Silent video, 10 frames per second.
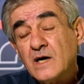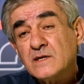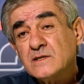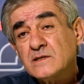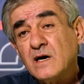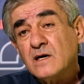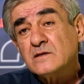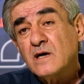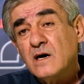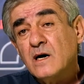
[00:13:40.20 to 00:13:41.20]
that a
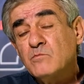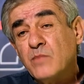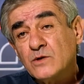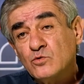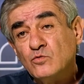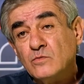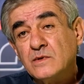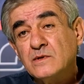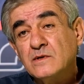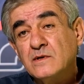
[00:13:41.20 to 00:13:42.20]
plebiscite was also
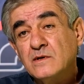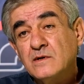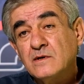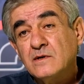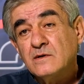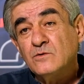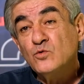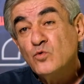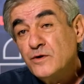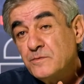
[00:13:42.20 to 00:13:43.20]
supposed to be held
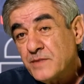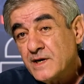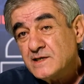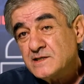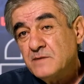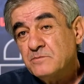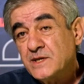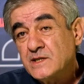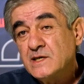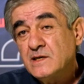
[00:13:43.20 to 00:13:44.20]
in Kars,
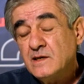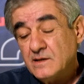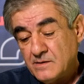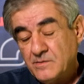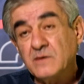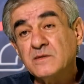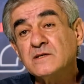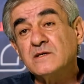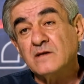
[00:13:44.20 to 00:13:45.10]
Ardahan, Batumi.